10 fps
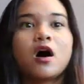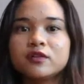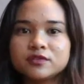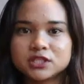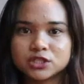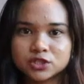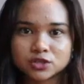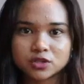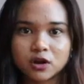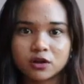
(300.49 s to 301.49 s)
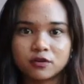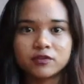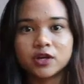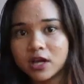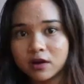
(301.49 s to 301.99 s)
All of the teachers are
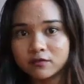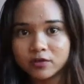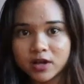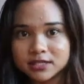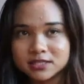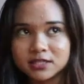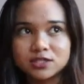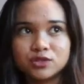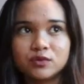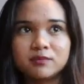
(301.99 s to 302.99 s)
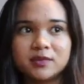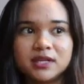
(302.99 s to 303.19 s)
very helpful at CSUMB.